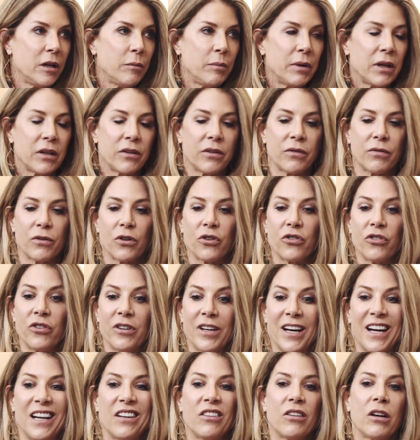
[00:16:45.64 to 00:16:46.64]
because the Virgin
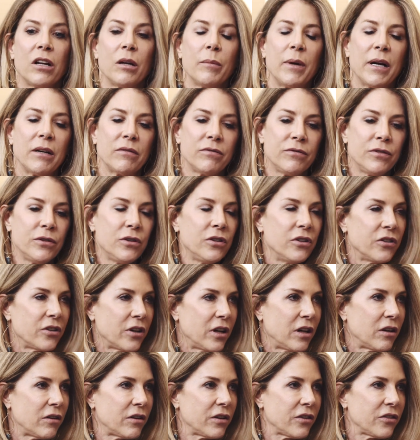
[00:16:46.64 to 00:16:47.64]
Diet's all about food
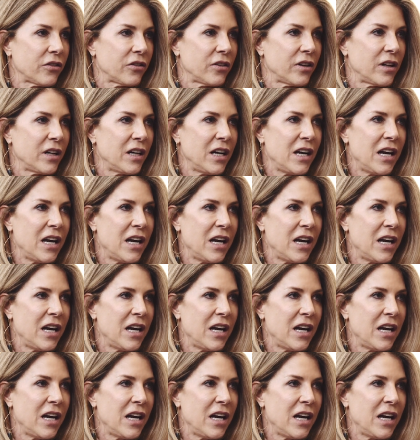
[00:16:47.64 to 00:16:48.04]
intolerance.